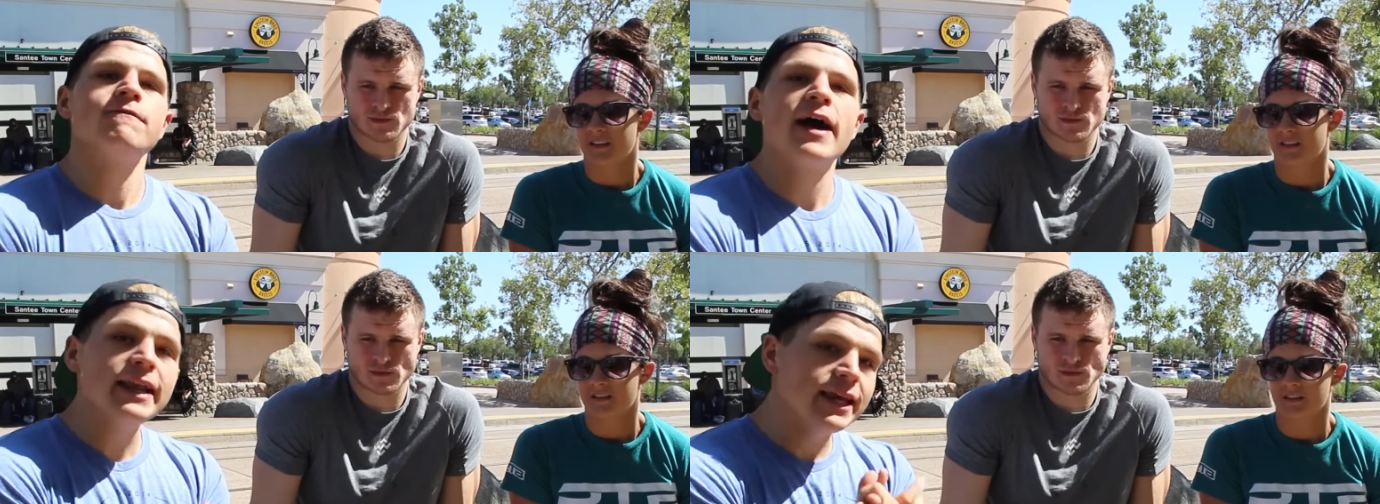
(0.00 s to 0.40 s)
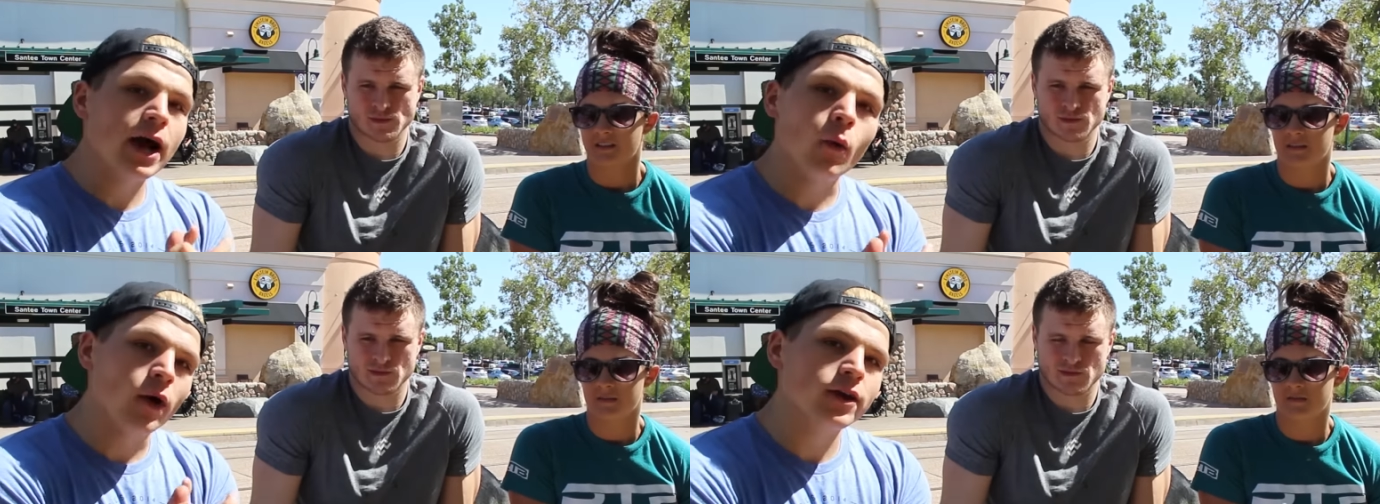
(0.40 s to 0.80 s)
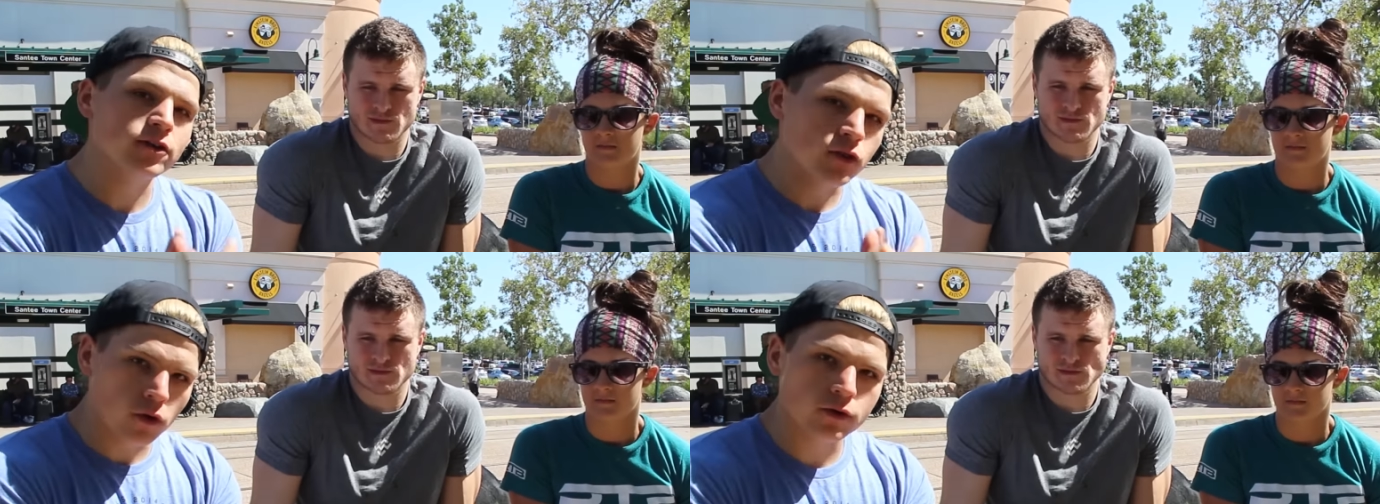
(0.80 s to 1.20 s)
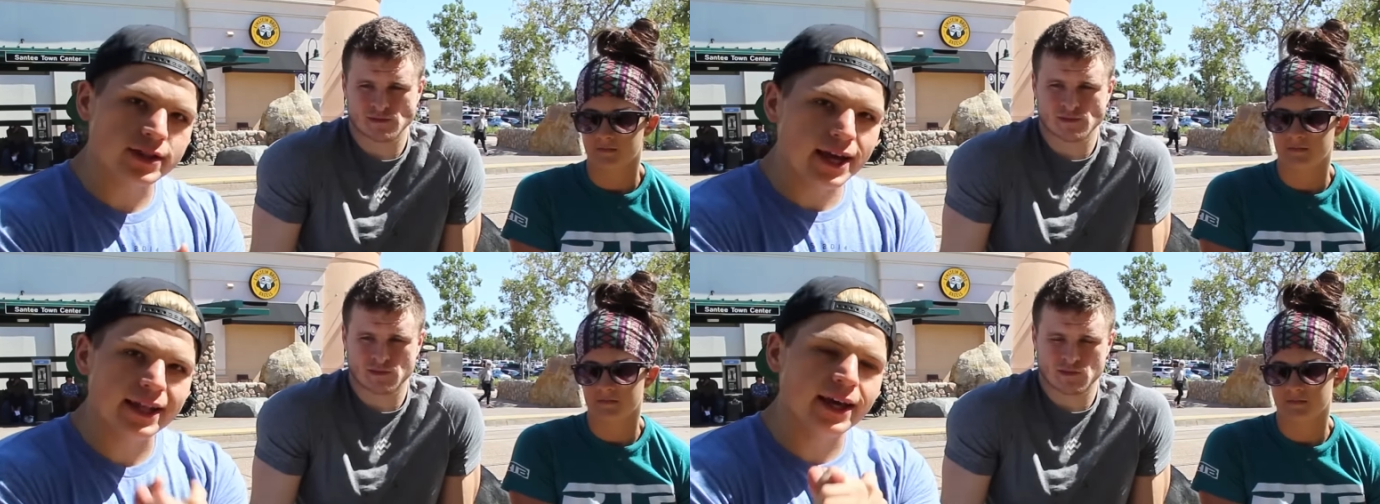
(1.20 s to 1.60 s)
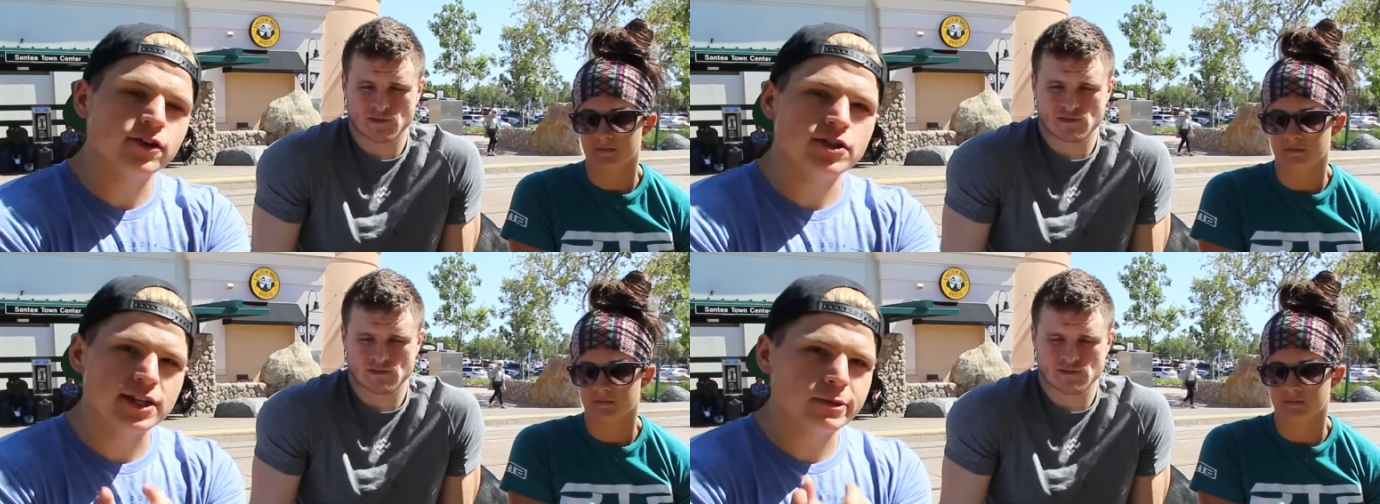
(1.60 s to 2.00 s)
Speaker 1: finding out what your total daily
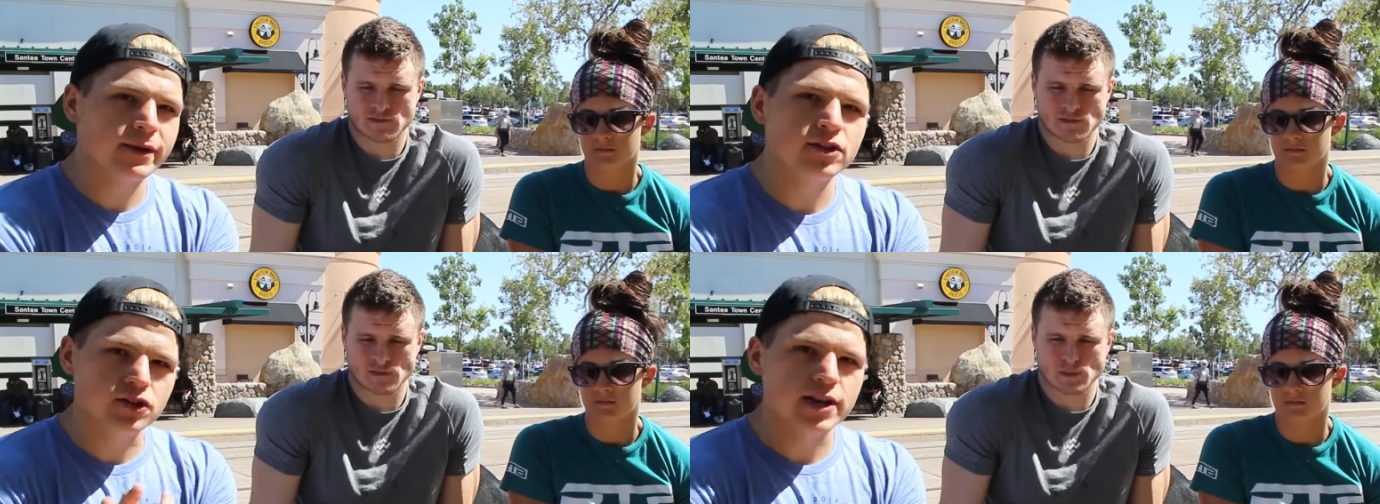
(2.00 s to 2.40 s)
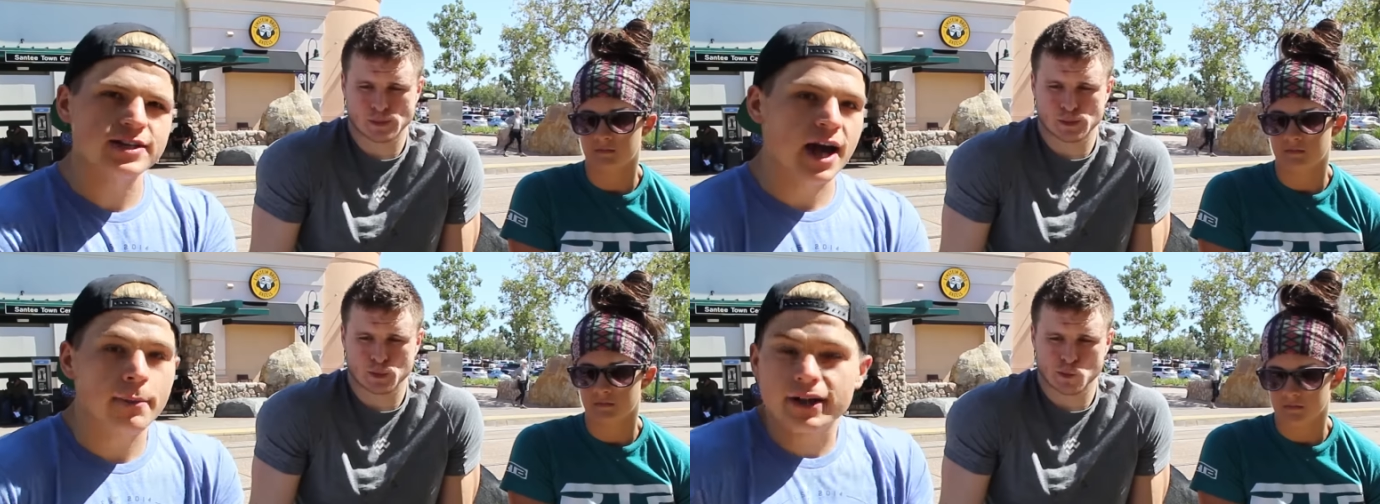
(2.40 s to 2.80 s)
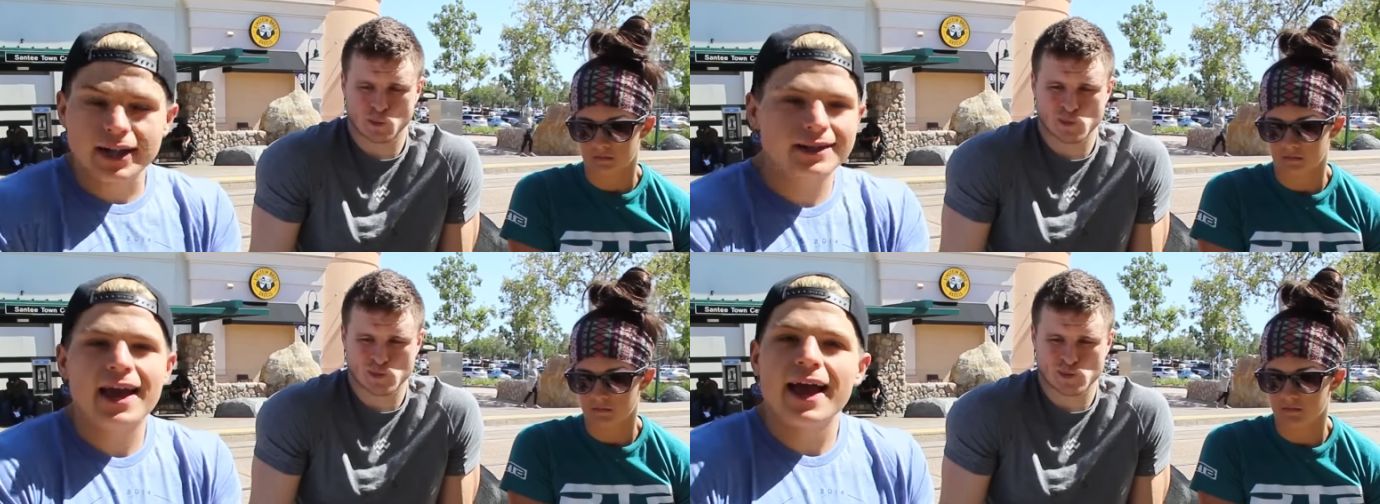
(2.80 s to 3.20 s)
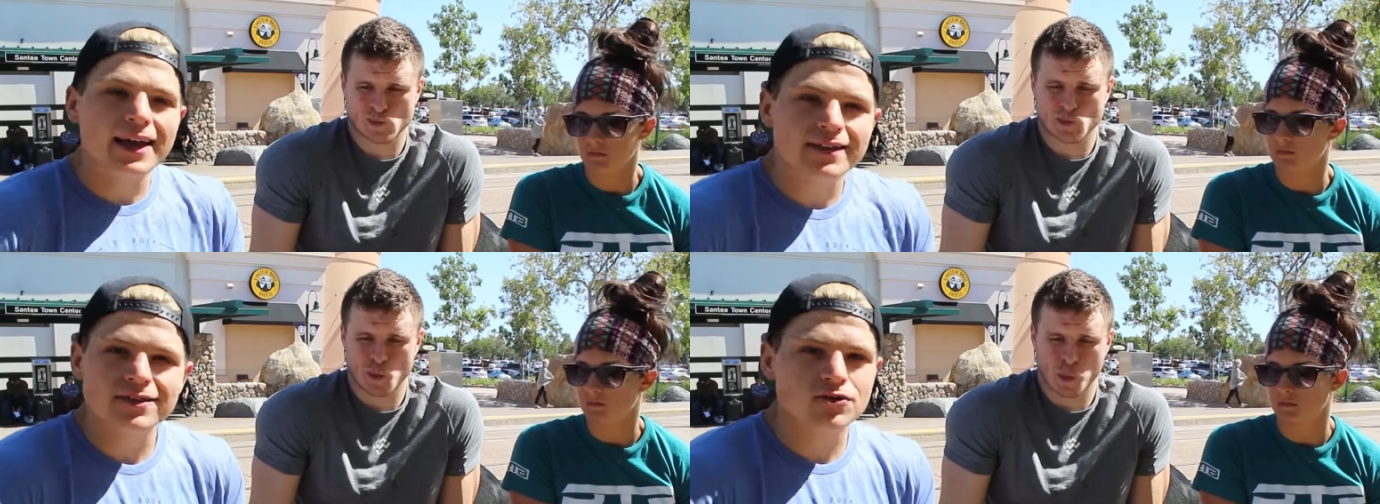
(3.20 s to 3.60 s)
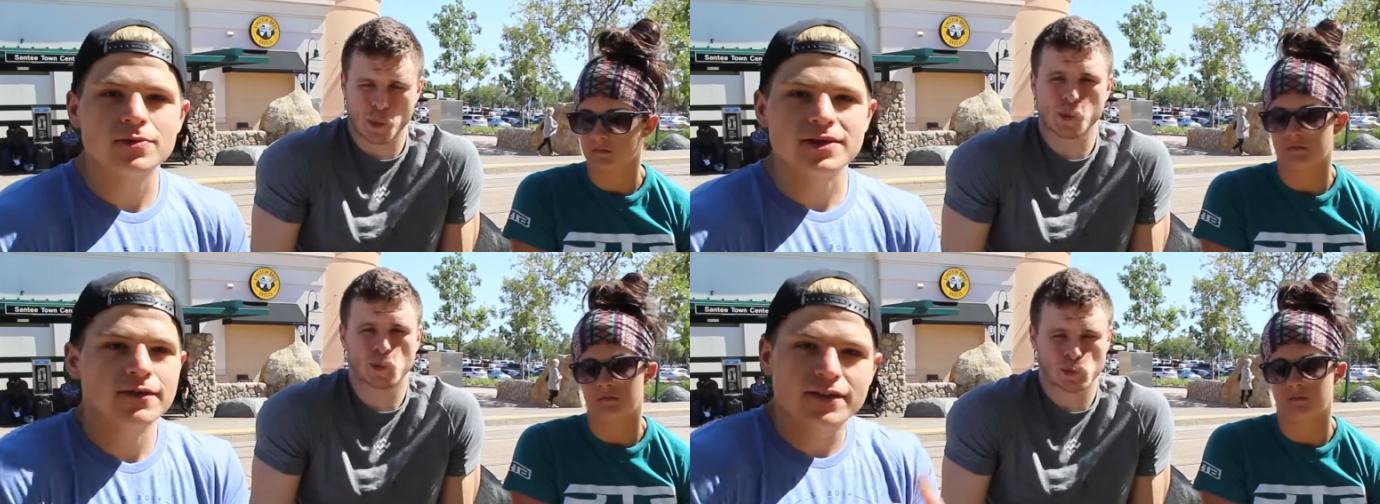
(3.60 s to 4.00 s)
energy expenditure is. I'm gonna link that in the
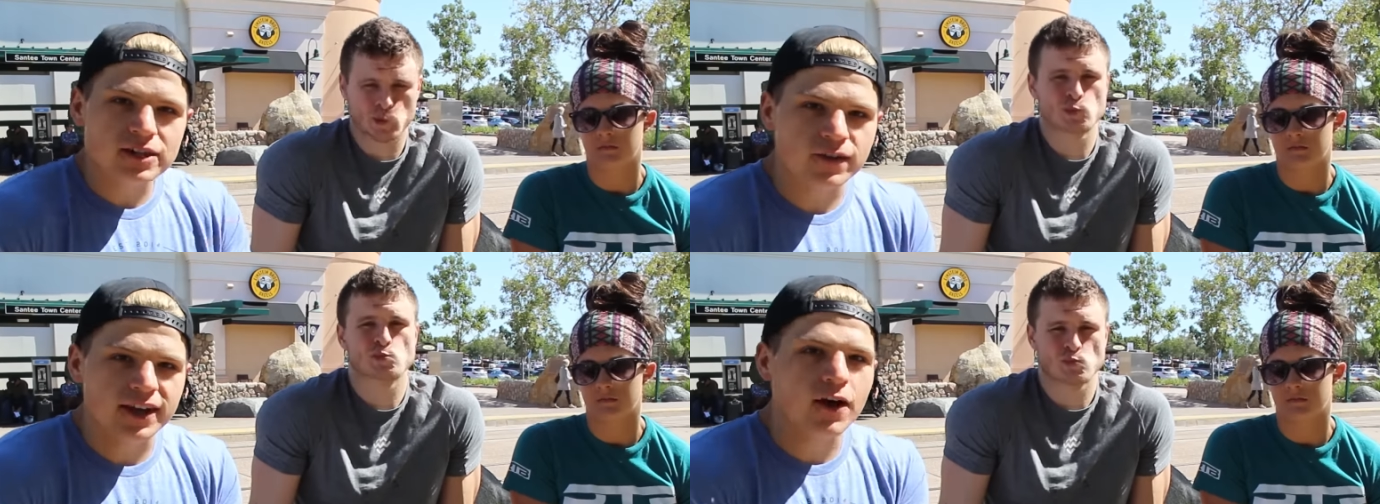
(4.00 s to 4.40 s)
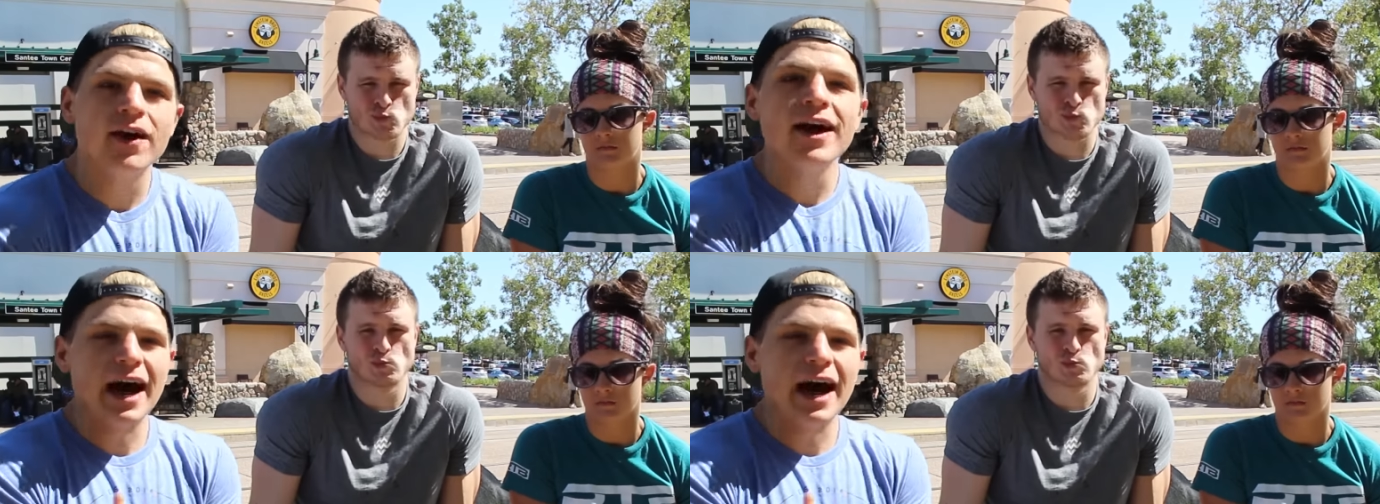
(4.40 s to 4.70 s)
description of this video.